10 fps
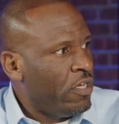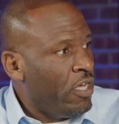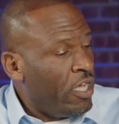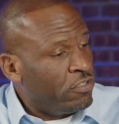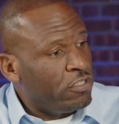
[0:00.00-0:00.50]

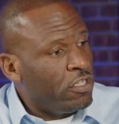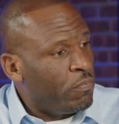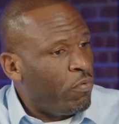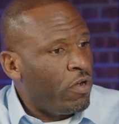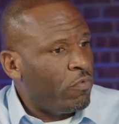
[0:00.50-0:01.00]
And to your
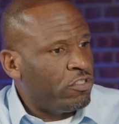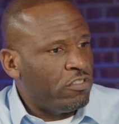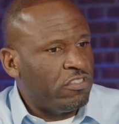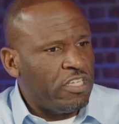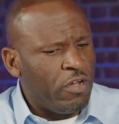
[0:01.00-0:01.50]
point, what you're
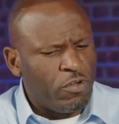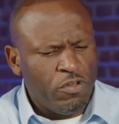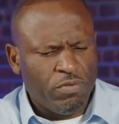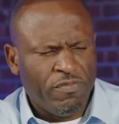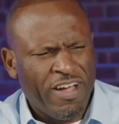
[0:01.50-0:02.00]
saying, when you
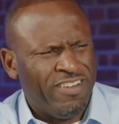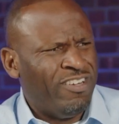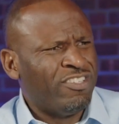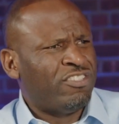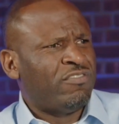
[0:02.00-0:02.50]
provide
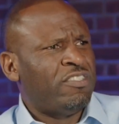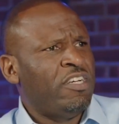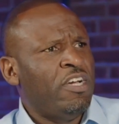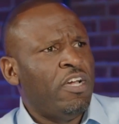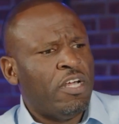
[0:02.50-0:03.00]
luxury,
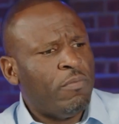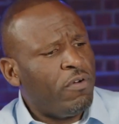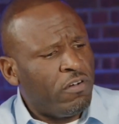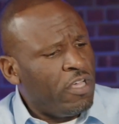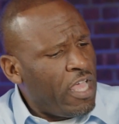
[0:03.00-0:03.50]

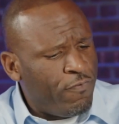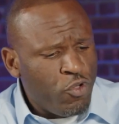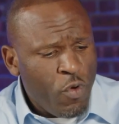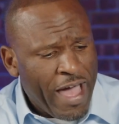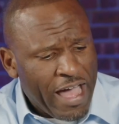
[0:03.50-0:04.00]
bro, if
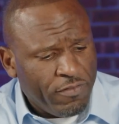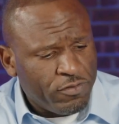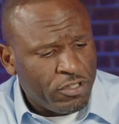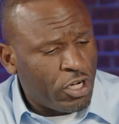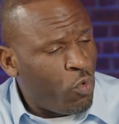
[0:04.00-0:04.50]
you
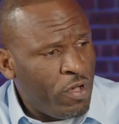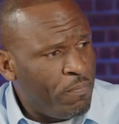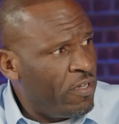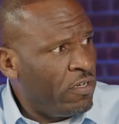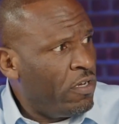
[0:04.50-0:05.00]
have the
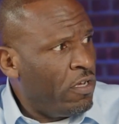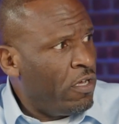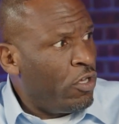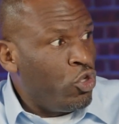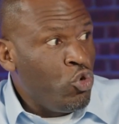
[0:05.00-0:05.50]
equipment,
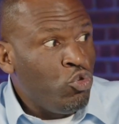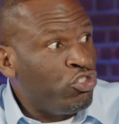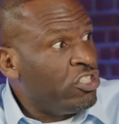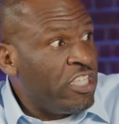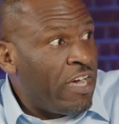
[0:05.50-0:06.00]
you
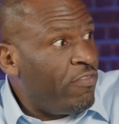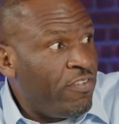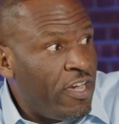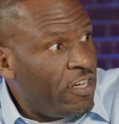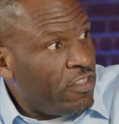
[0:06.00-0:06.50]
should not
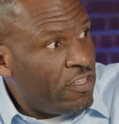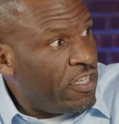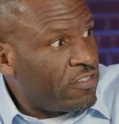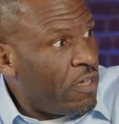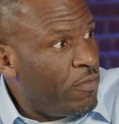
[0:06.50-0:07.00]
fear anything
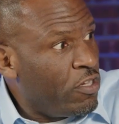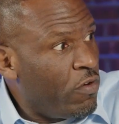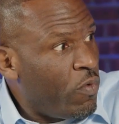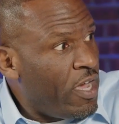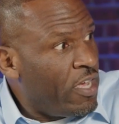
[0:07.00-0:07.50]
that's coming your way.